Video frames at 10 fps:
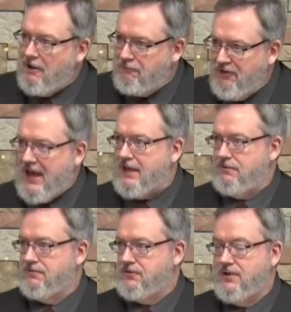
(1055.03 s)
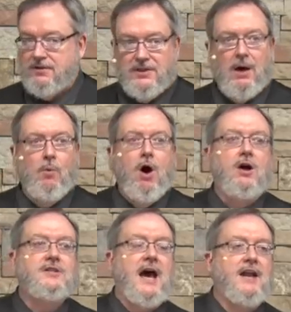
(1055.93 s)
of faith that
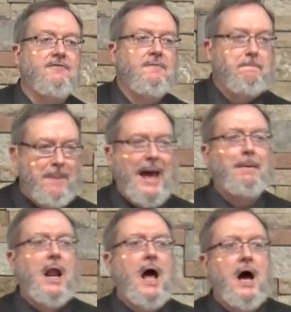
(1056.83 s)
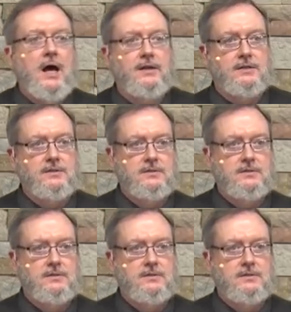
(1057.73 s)
walked out of Babylon,